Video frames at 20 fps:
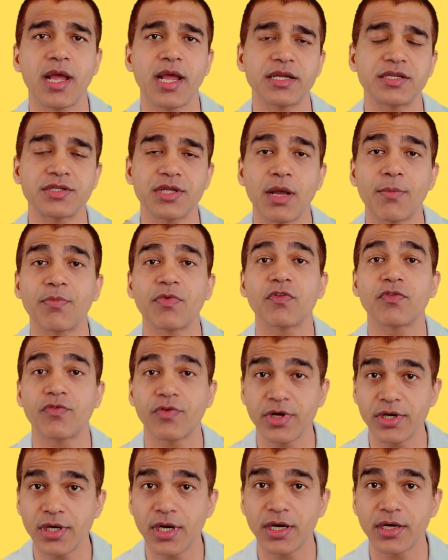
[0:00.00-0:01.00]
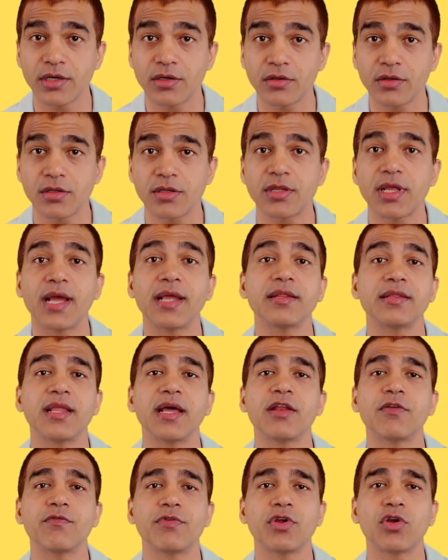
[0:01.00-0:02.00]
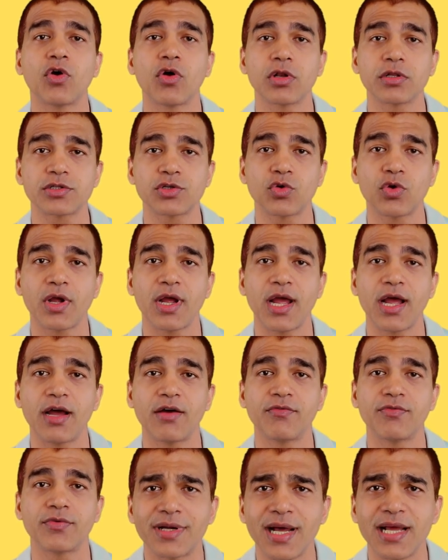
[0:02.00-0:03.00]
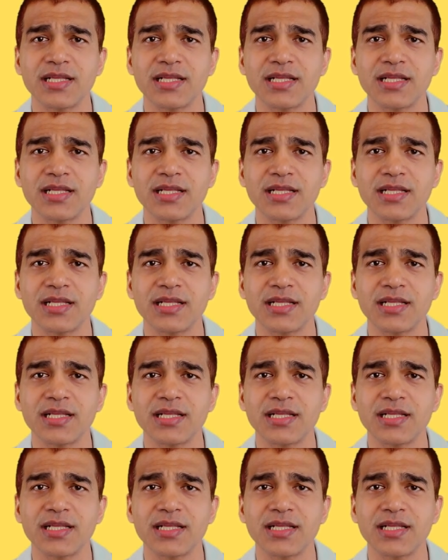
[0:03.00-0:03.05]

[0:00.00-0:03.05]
example free radicals and then we also have